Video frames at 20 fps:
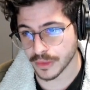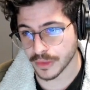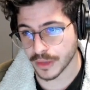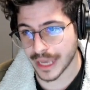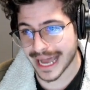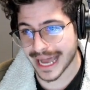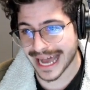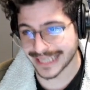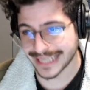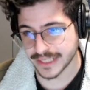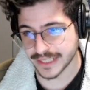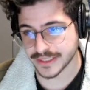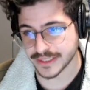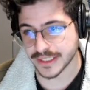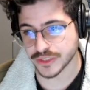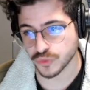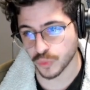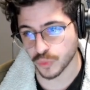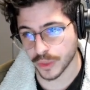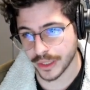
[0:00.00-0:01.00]
assets
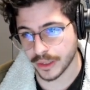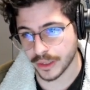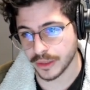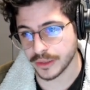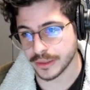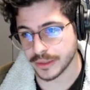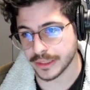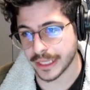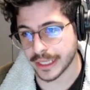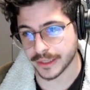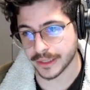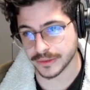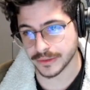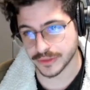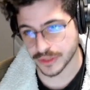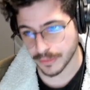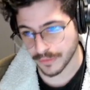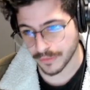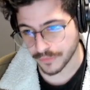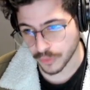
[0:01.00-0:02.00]
as well, like
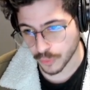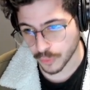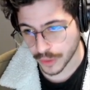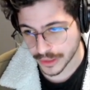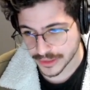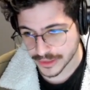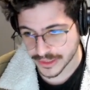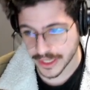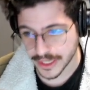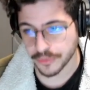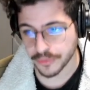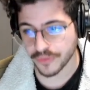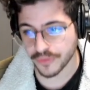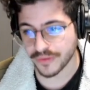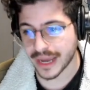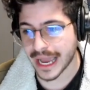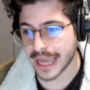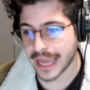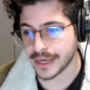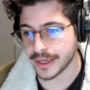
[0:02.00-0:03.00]
some of the ones they
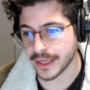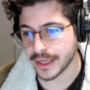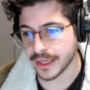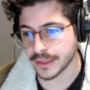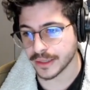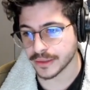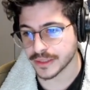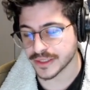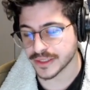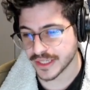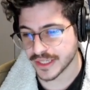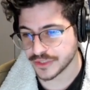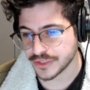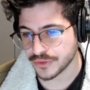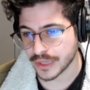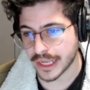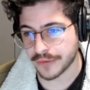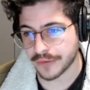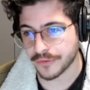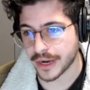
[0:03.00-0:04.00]
provide in the
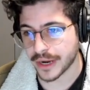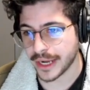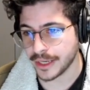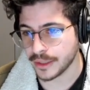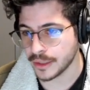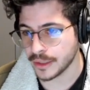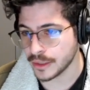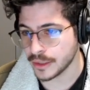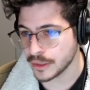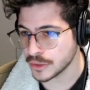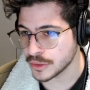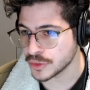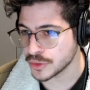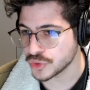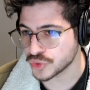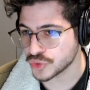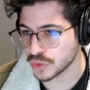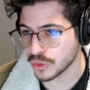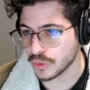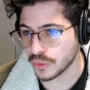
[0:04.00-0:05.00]
Decentraland, right?
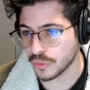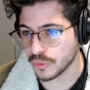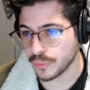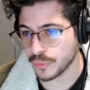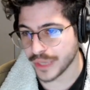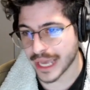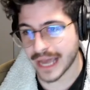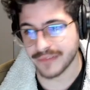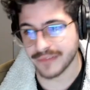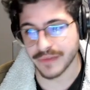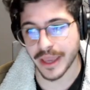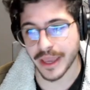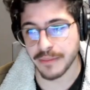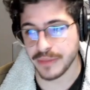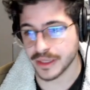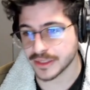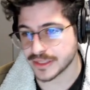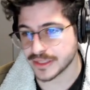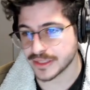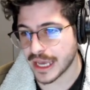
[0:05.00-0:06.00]
So we have
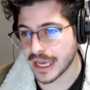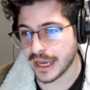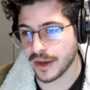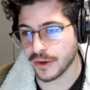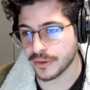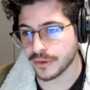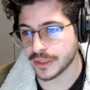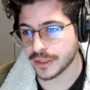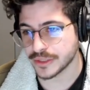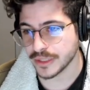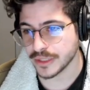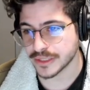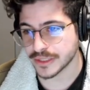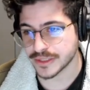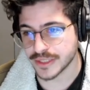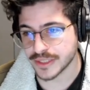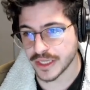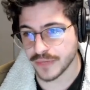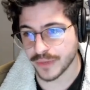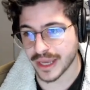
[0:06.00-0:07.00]
ambient sound, as you can
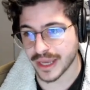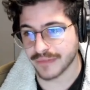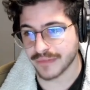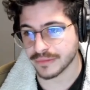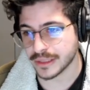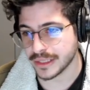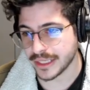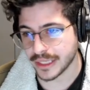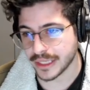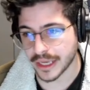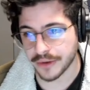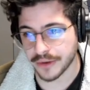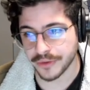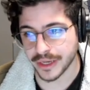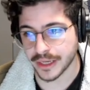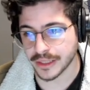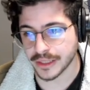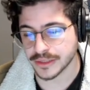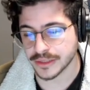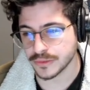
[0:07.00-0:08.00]
see, we have click
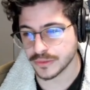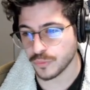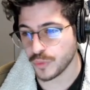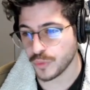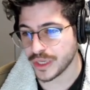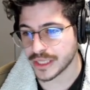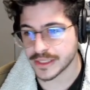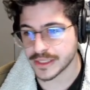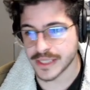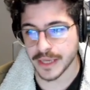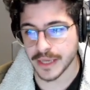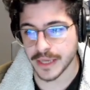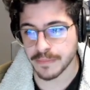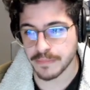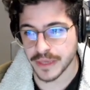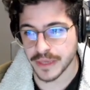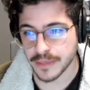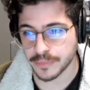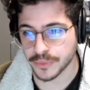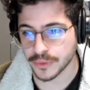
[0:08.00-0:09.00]
areas. We can take
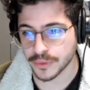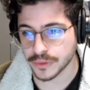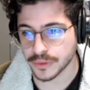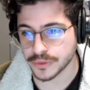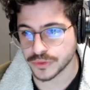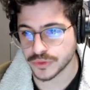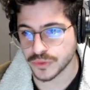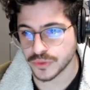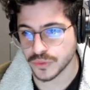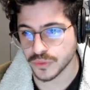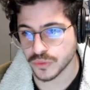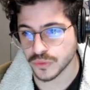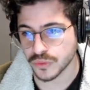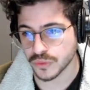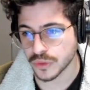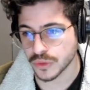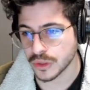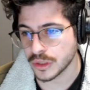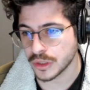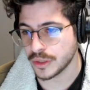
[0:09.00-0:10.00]
people
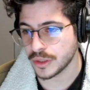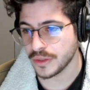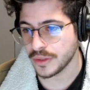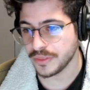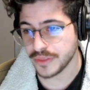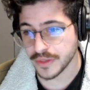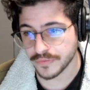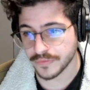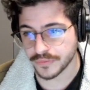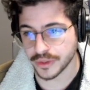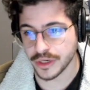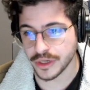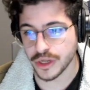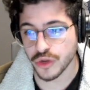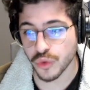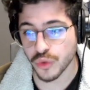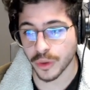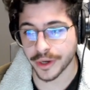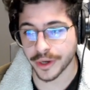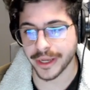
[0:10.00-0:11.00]
to different
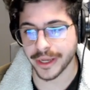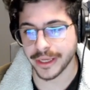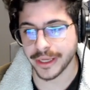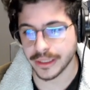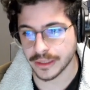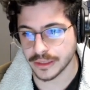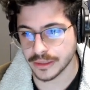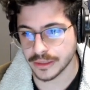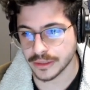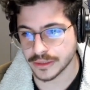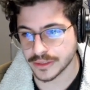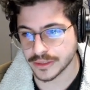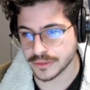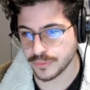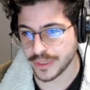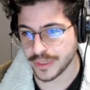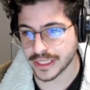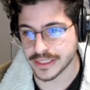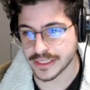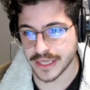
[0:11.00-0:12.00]
URLs,
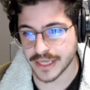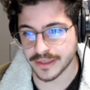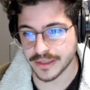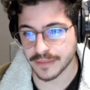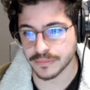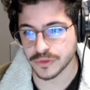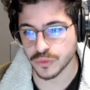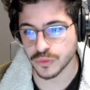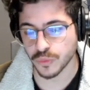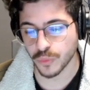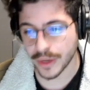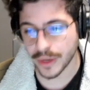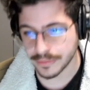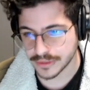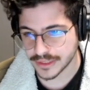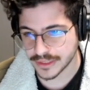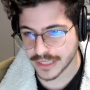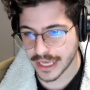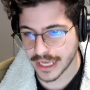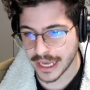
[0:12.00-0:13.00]
we can take them to
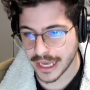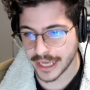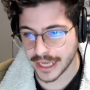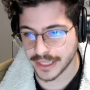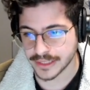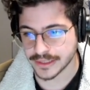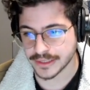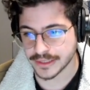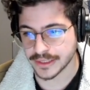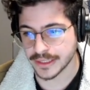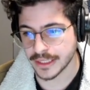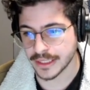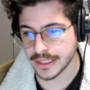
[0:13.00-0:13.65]
websites.